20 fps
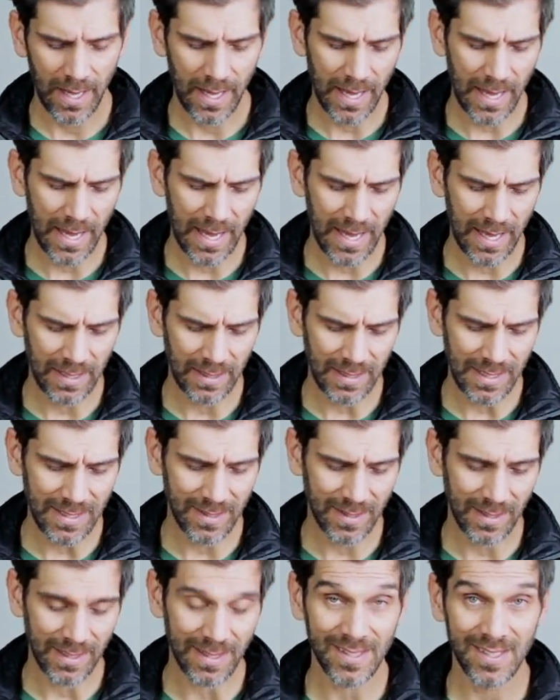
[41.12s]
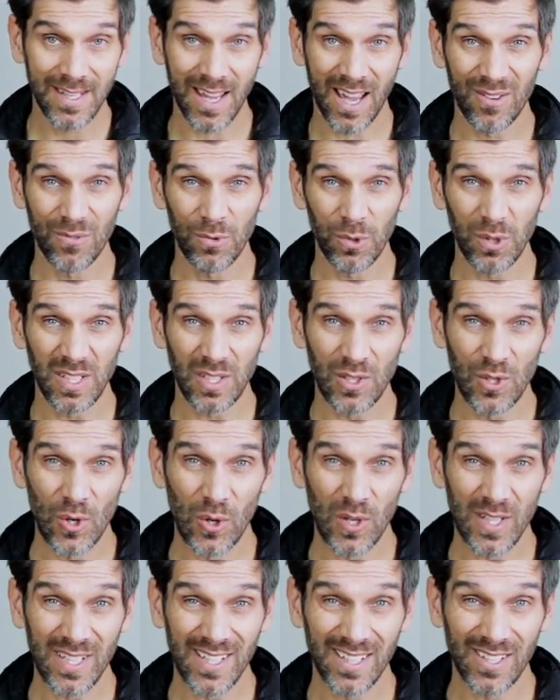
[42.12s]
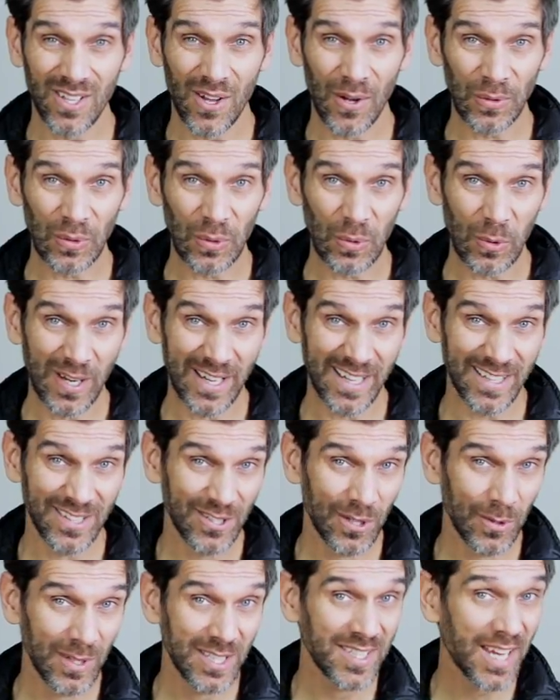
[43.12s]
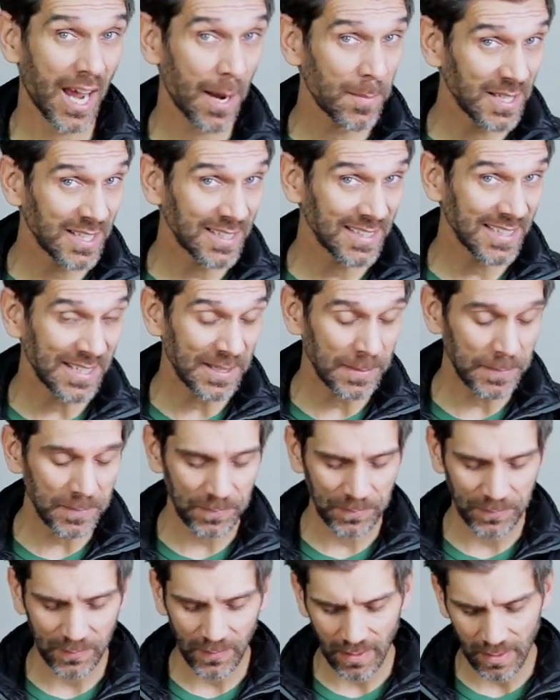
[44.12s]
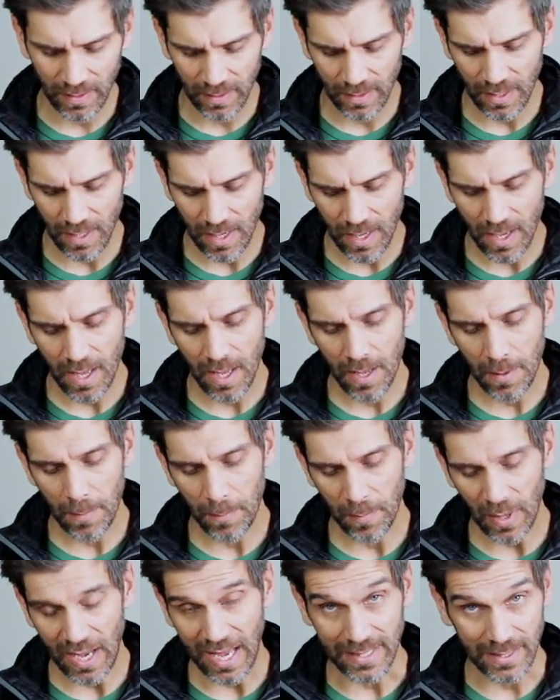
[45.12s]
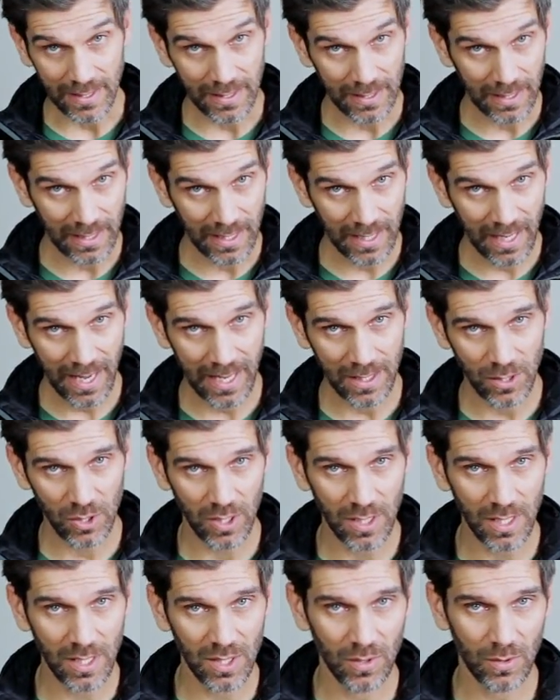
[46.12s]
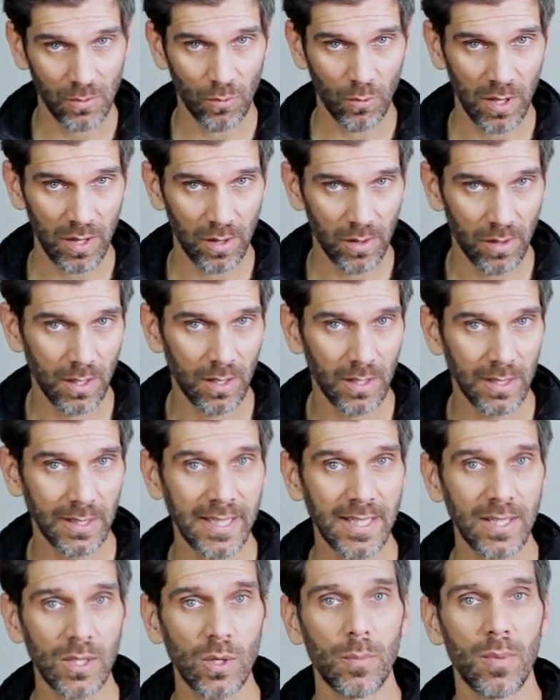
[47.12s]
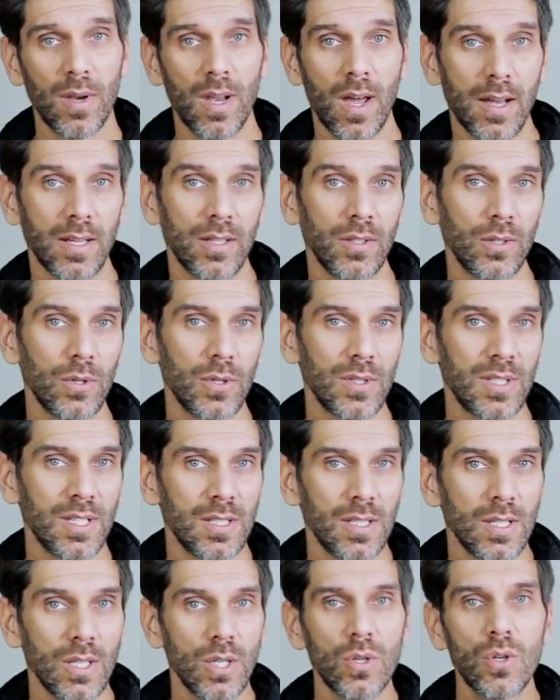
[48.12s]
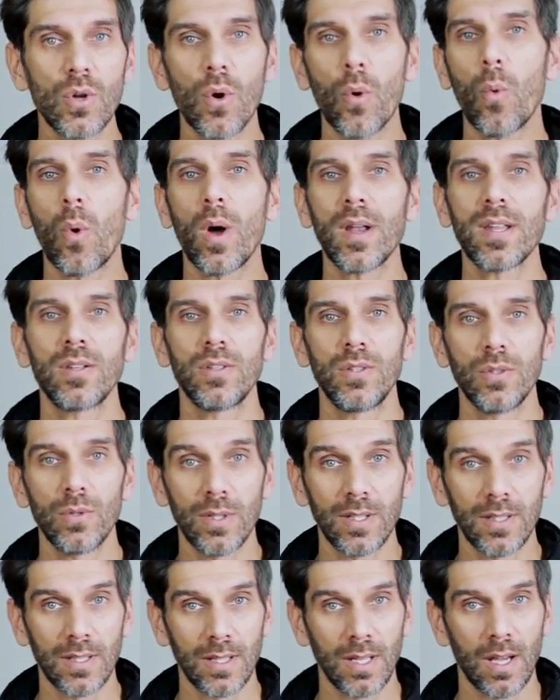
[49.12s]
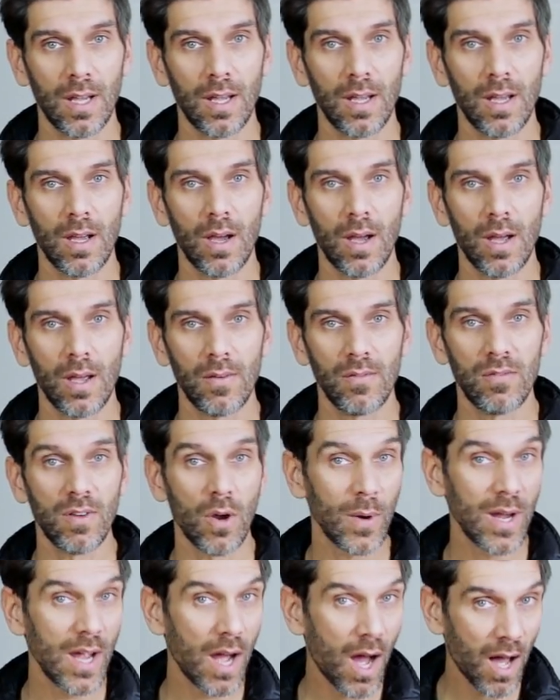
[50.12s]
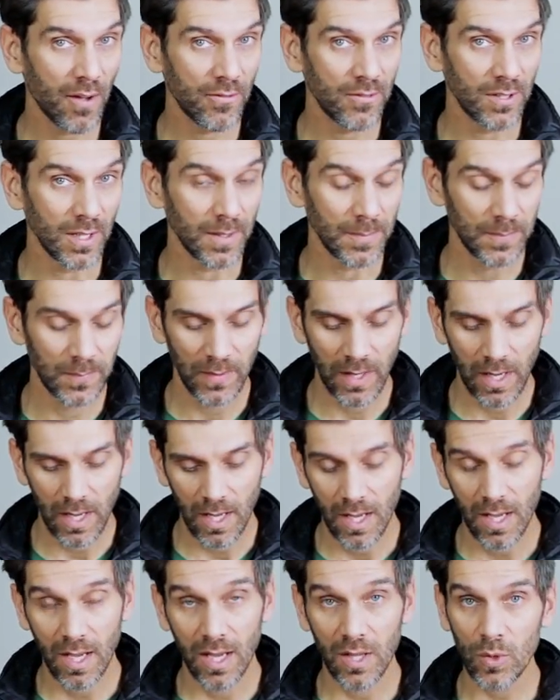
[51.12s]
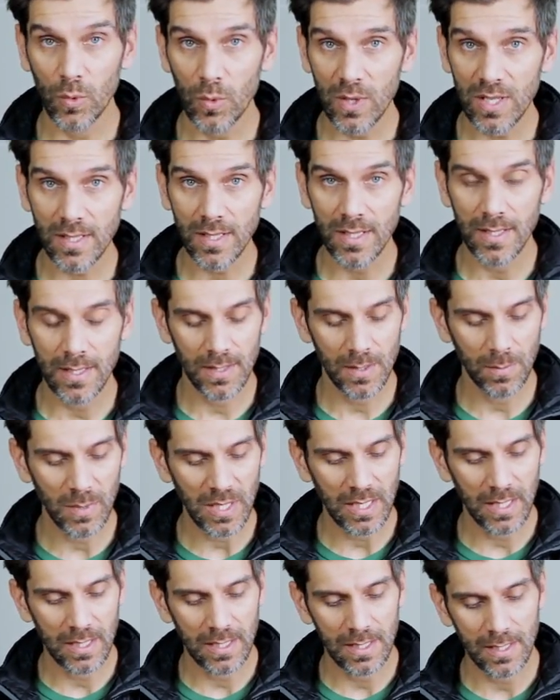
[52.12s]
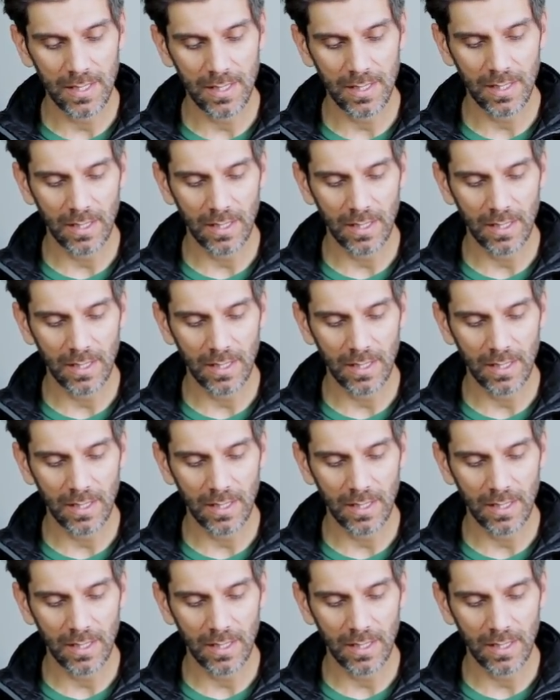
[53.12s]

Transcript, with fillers: and these things got really dirty along the way. So it's time to clean them. But the catch is with cleaning your binoculars is that you don't want to do it very often. And the reason is because